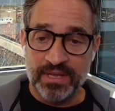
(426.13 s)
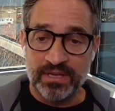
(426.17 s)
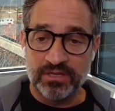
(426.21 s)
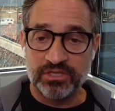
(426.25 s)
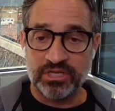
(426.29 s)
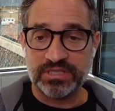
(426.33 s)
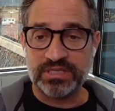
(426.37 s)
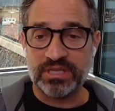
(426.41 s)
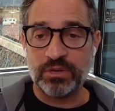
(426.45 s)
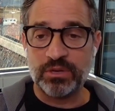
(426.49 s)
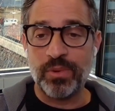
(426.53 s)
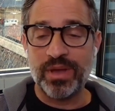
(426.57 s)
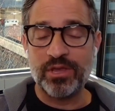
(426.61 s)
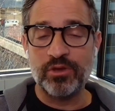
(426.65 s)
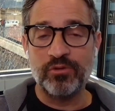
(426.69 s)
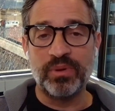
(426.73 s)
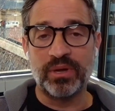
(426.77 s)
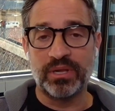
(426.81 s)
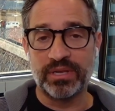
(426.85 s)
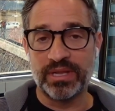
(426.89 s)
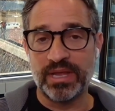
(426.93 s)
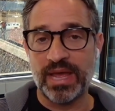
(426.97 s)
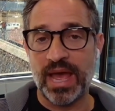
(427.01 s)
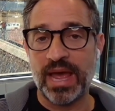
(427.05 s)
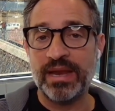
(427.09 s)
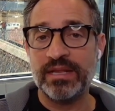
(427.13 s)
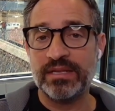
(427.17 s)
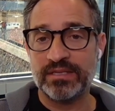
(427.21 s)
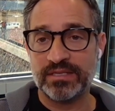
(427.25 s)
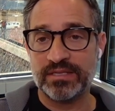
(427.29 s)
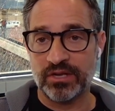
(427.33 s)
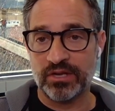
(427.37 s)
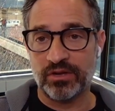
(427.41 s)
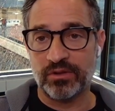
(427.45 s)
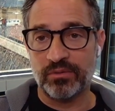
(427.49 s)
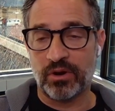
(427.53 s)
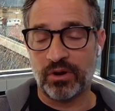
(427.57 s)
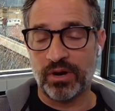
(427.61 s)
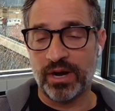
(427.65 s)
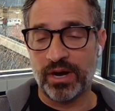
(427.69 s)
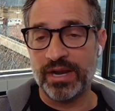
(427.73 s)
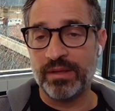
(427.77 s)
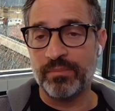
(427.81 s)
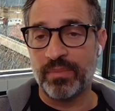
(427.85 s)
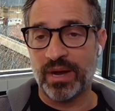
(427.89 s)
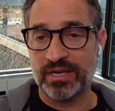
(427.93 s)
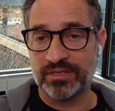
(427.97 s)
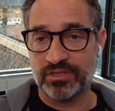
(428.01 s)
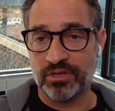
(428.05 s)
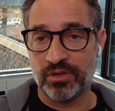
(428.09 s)
just the way you build any skill or any
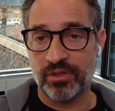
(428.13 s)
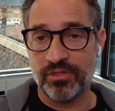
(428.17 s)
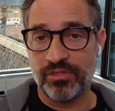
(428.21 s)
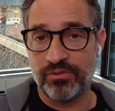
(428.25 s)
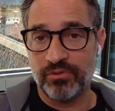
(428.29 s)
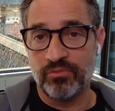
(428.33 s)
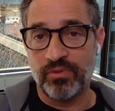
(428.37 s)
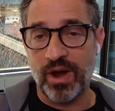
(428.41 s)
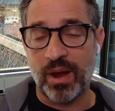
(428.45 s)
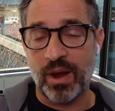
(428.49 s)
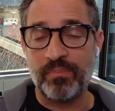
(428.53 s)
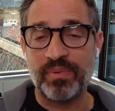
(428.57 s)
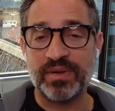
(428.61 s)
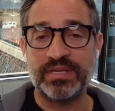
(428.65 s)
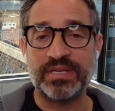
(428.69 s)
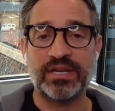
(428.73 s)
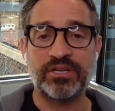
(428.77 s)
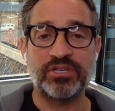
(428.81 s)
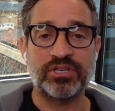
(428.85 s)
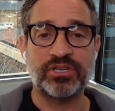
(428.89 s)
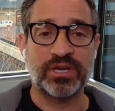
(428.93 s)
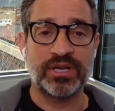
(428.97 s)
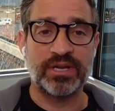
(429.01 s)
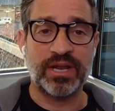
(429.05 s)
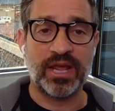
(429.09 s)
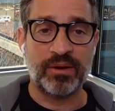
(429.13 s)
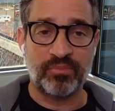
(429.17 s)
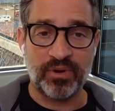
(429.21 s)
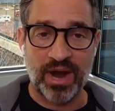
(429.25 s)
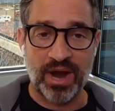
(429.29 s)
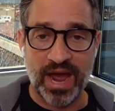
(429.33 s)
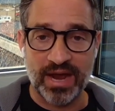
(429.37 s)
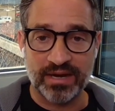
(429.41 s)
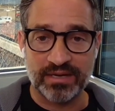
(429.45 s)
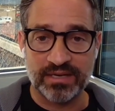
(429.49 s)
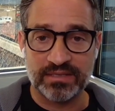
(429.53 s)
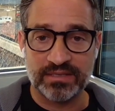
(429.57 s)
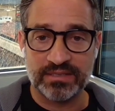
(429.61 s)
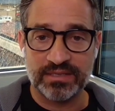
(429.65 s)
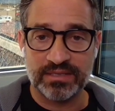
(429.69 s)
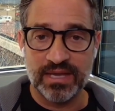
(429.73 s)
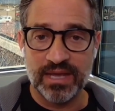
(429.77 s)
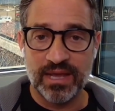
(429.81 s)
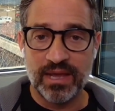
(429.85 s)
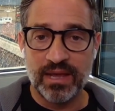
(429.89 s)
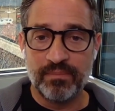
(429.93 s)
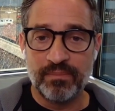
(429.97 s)
muscle through repetition and practice.